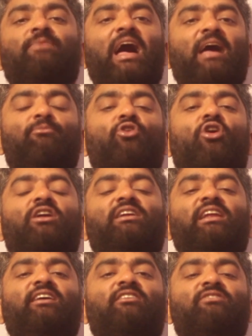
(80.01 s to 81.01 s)
are not
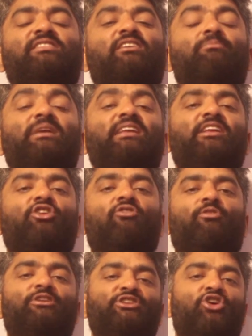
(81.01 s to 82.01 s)
clear with the meaning of
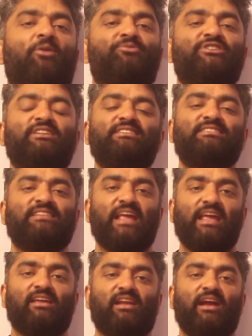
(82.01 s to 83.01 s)
what the option is
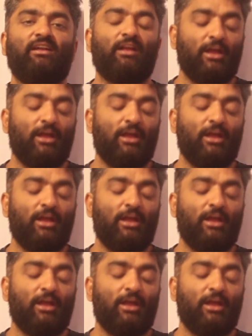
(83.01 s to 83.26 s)
saying, right?